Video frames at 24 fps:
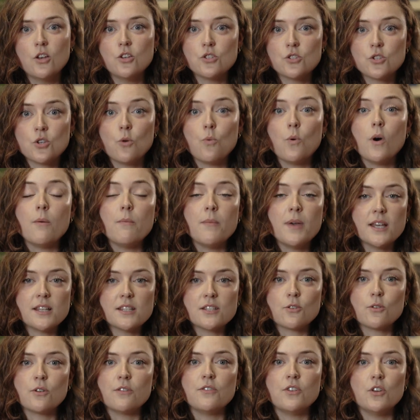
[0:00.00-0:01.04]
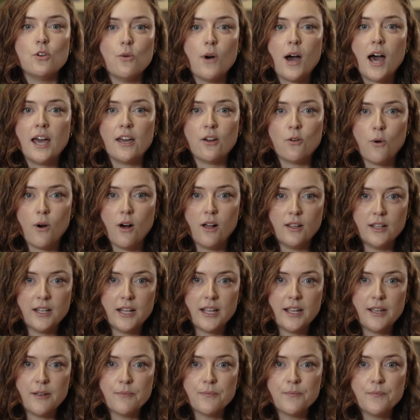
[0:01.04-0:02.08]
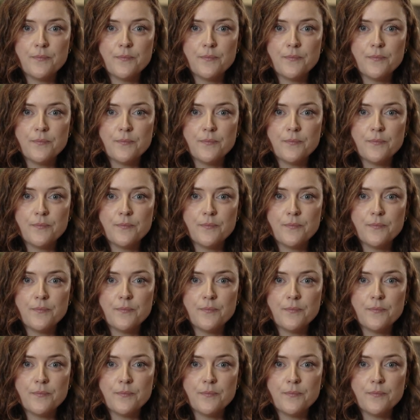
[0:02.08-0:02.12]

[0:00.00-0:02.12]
So, what makes a review high quality?